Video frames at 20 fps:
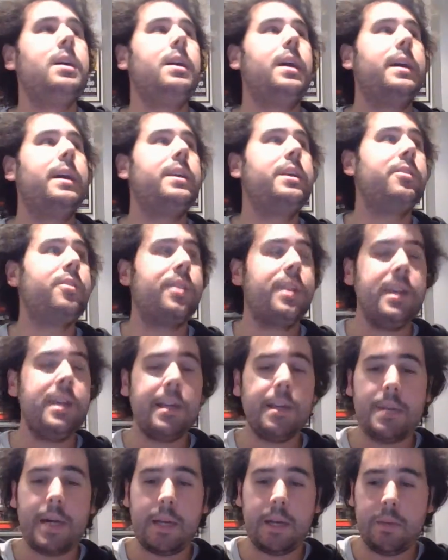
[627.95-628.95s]
I didn't think
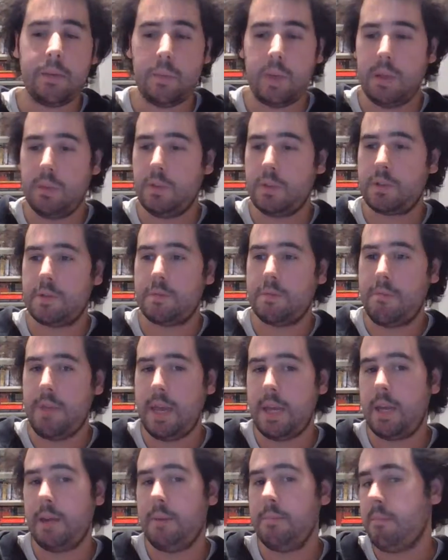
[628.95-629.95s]
about it while I was
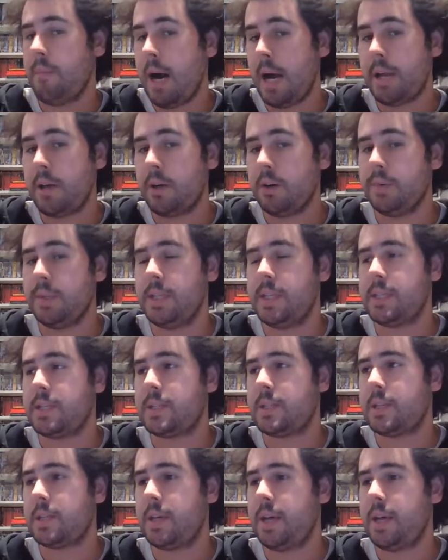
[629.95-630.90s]
making my own list.